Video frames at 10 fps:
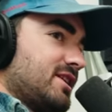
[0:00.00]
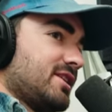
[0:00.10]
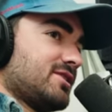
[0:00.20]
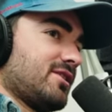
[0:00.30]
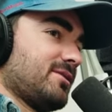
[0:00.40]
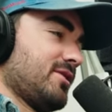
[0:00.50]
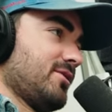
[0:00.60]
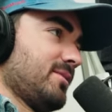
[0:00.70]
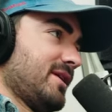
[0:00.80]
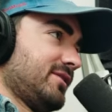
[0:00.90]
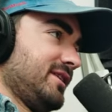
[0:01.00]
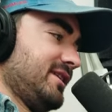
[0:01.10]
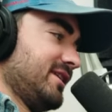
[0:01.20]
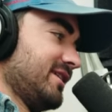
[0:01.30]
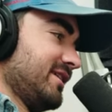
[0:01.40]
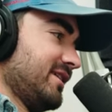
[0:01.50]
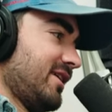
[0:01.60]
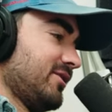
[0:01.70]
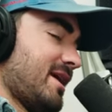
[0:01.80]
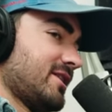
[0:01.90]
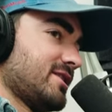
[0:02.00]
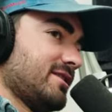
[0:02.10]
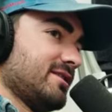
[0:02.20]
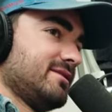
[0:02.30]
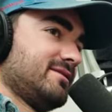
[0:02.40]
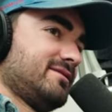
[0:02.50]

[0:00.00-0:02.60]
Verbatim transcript: yeah. not talk though about the uh, how the match ended.